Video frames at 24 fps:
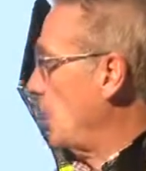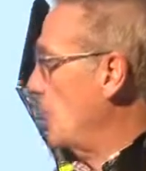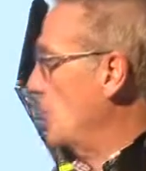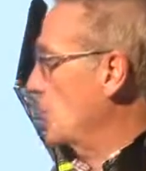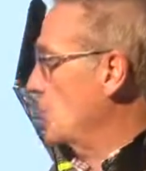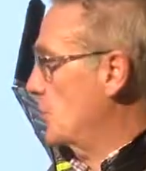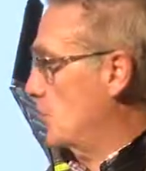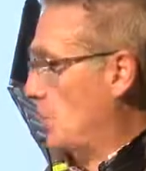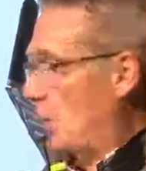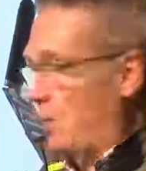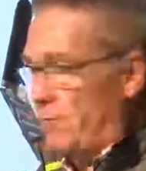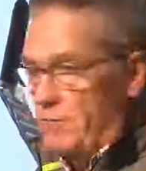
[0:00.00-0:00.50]

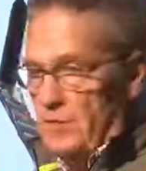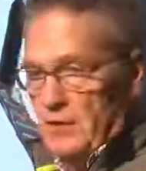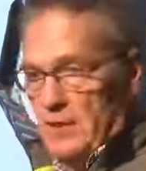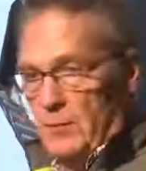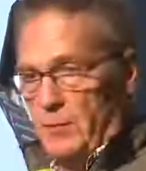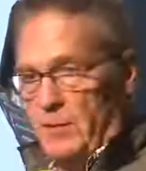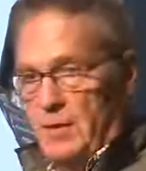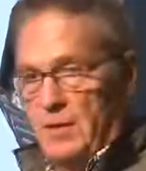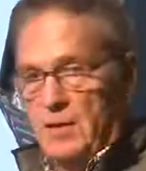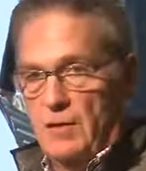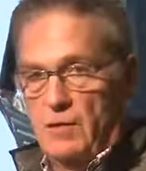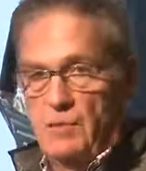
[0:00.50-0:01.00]
And so every
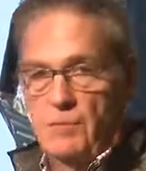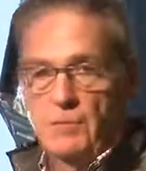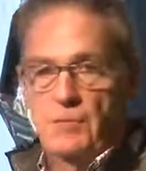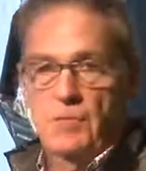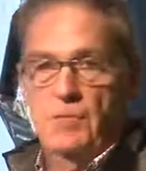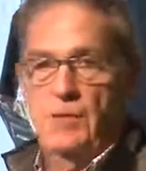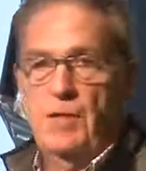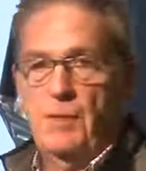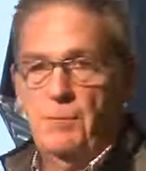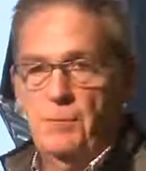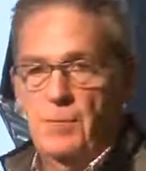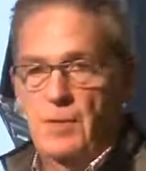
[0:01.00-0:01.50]
time I go
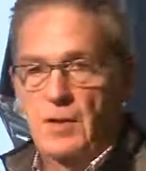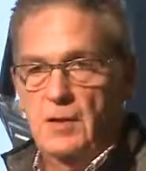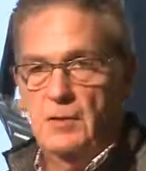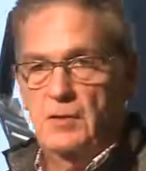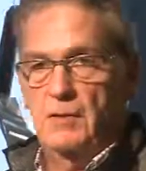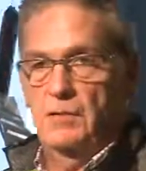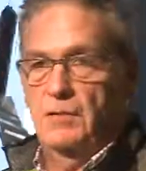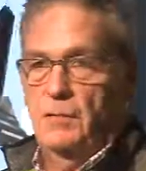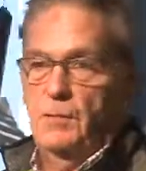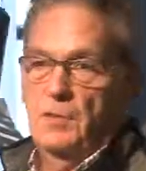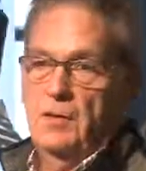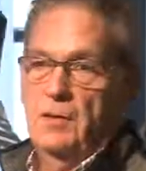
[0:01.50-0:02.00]
to that
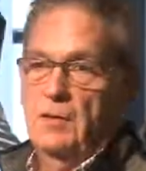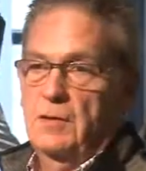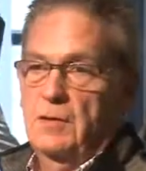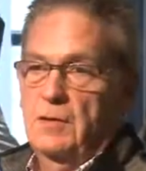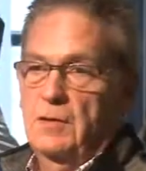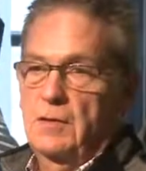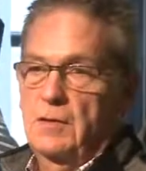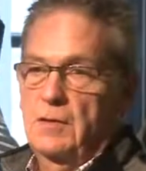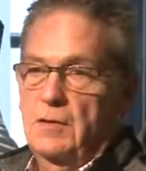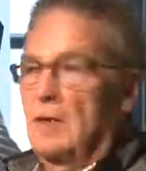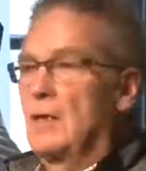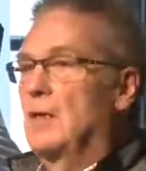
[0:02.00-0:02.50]
part of the world, I
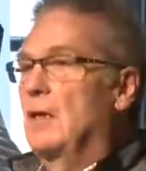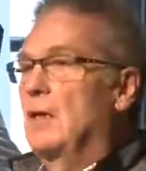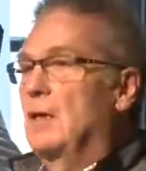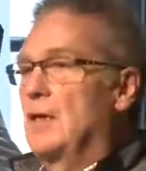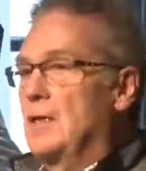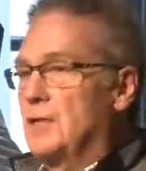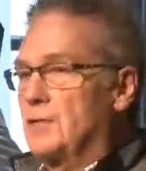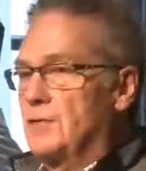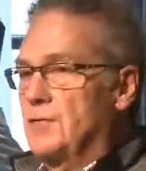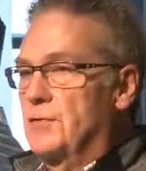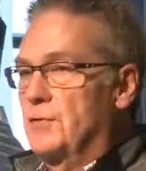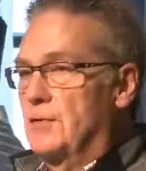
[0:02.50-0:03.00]
think,
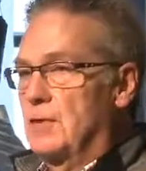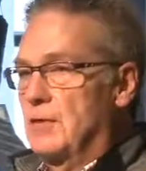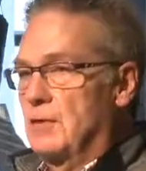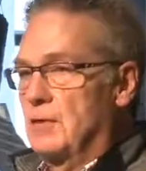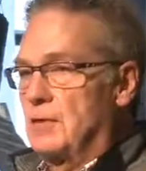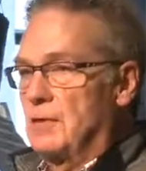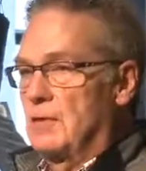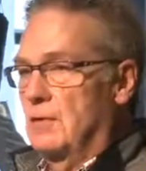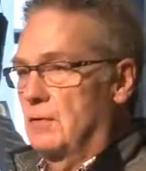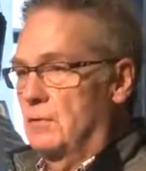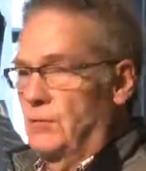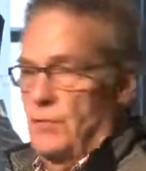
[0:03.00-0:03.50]
isn't
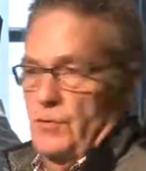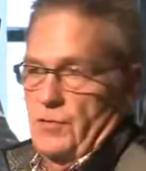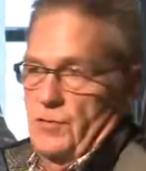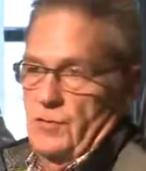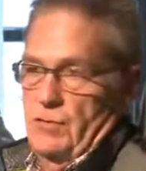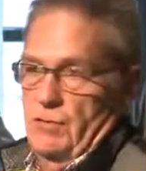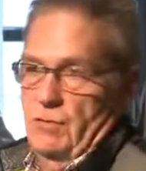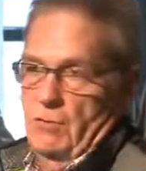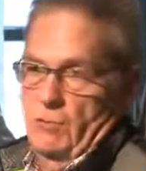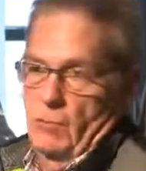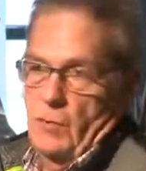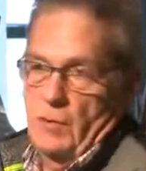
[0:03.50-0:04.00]
it just
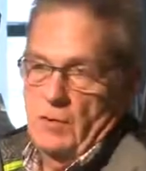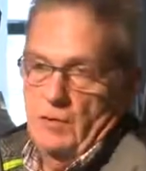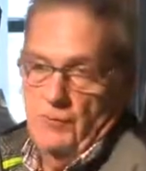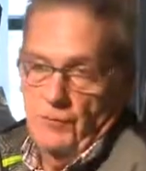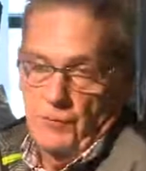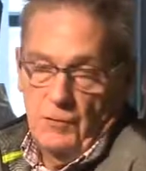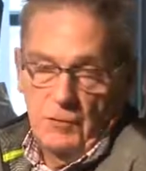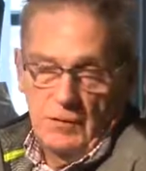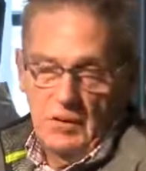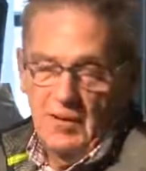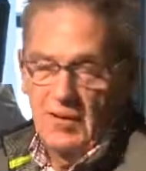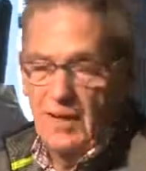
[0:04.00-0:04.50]

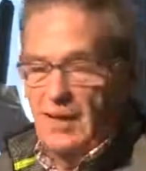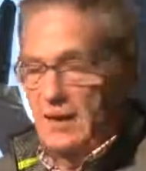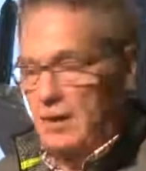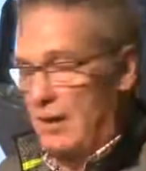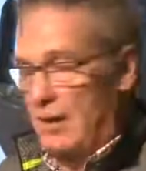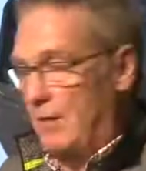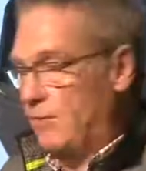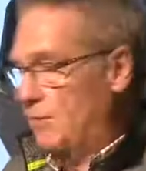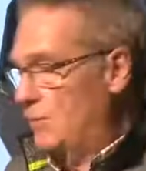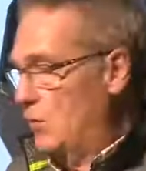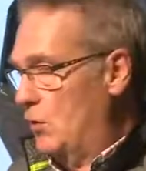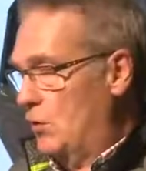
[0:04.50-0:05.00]
wonderful? And I
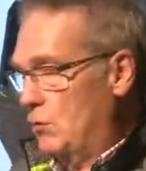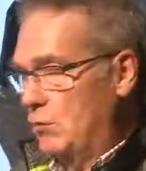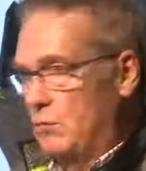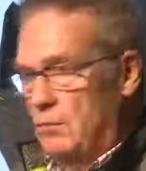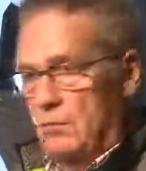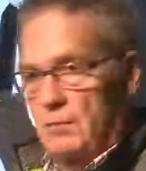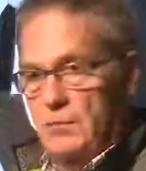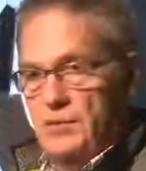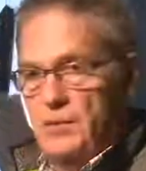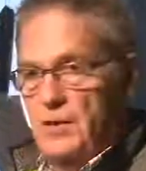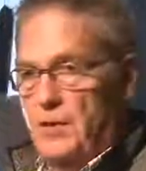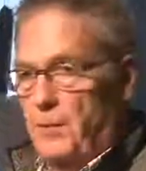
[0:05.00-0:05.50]
have no
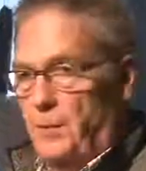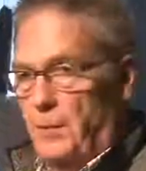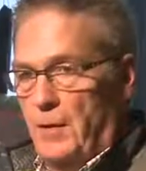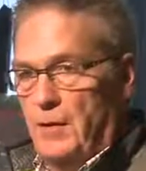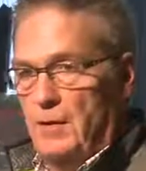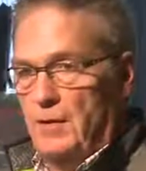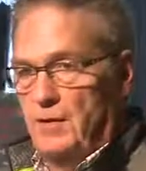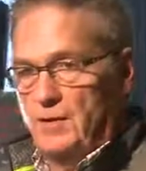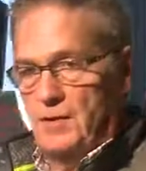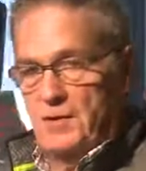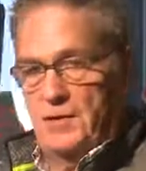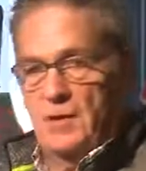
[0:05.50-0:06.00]
deep
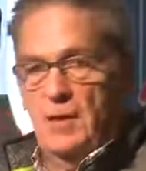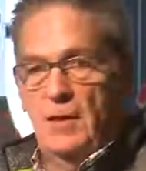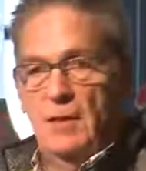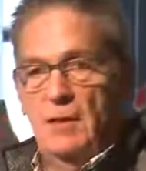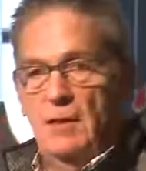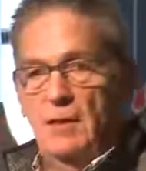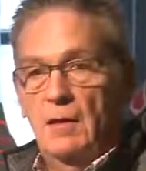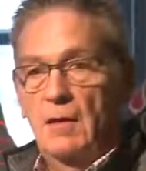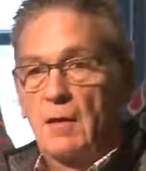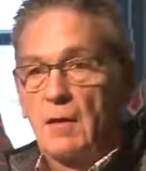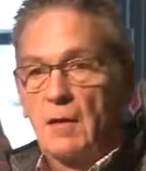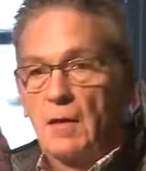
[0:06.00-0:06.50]

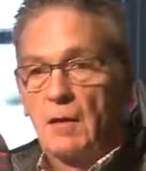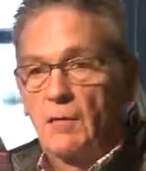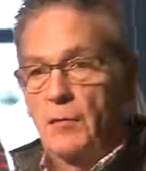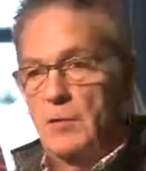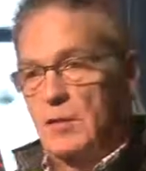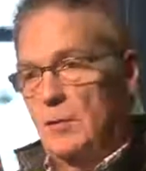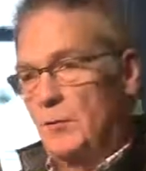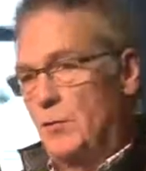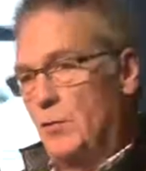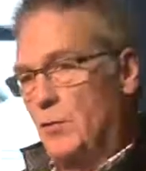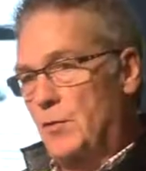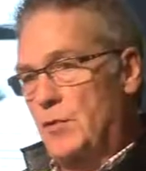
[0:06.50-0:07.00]
understanding of
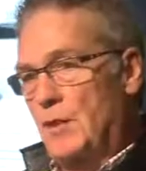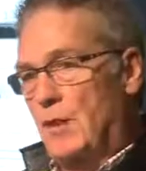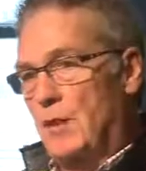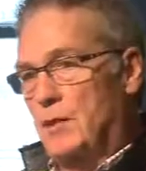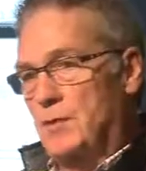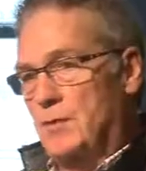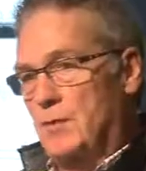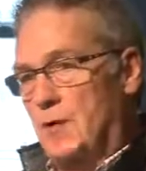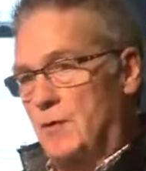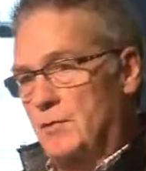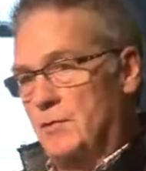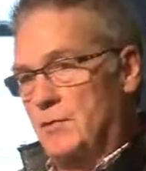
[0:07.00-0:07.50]
what I'm looking
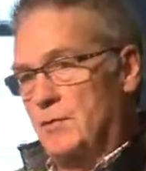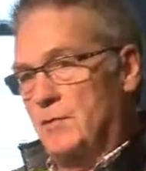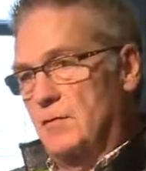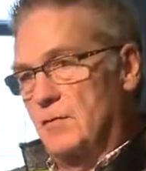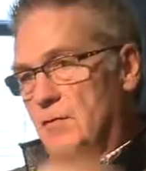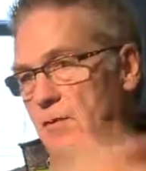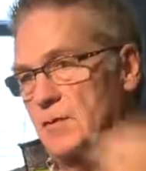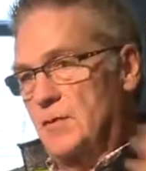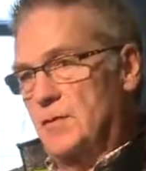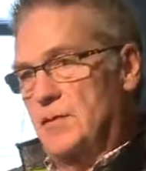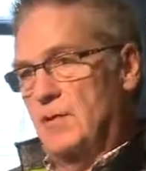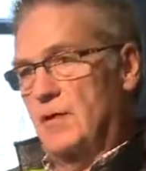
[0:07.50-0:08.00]
at other
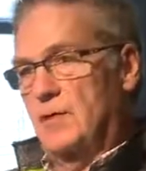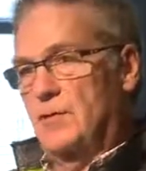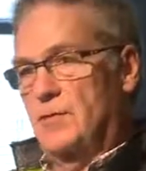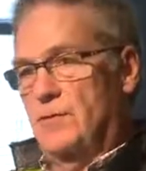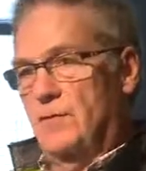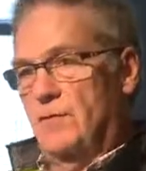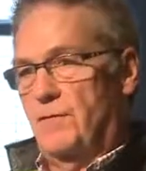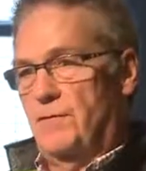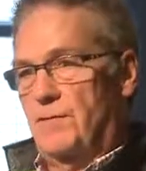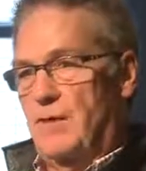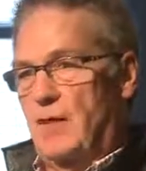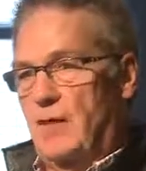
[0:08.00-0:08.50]
than this
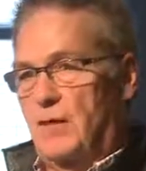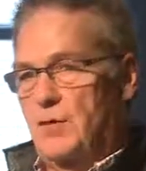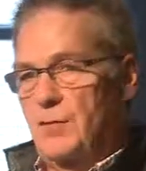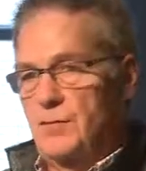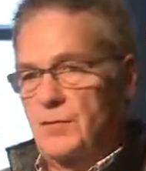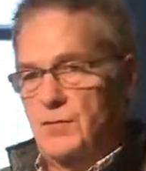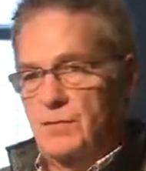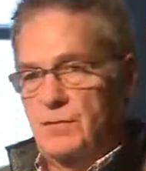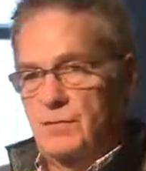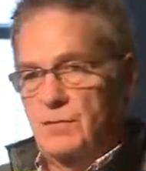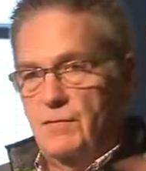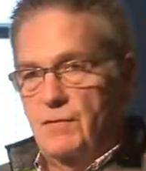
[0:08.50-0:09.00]
sense of
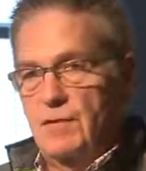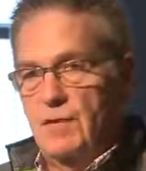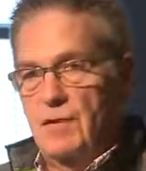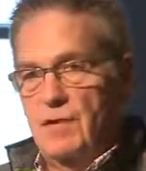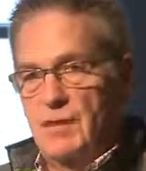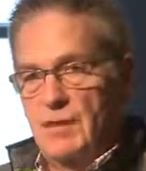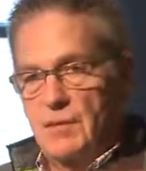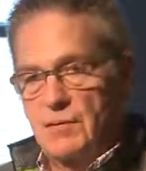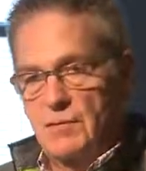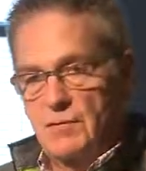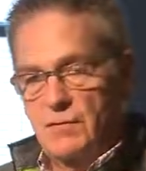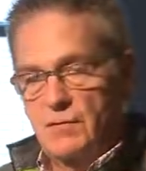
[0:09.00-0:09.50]
thousands of
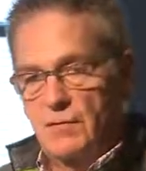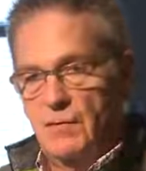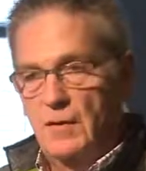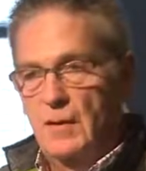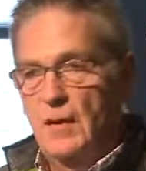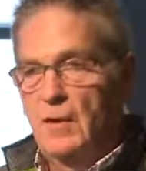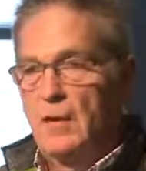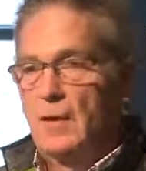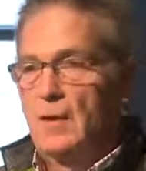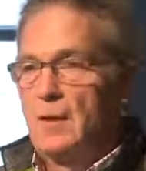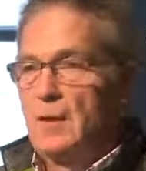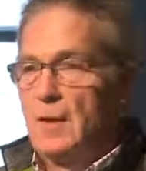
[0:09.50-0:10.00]
years of
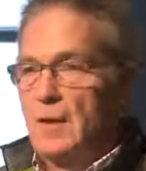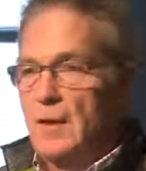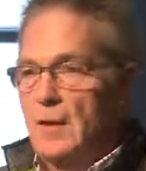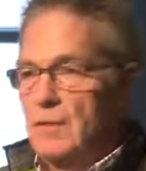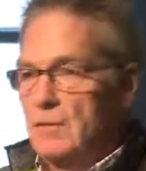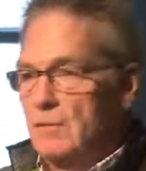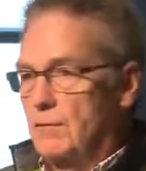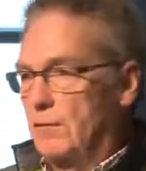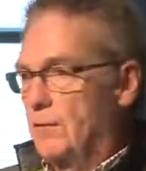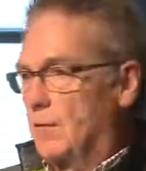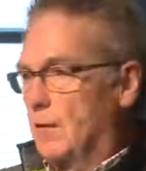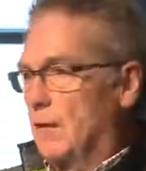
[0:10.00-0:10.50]

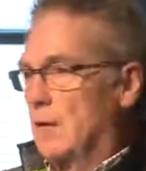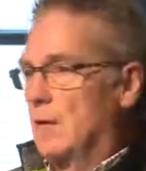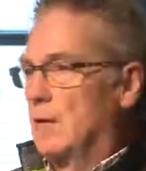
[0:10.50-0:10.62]
kind of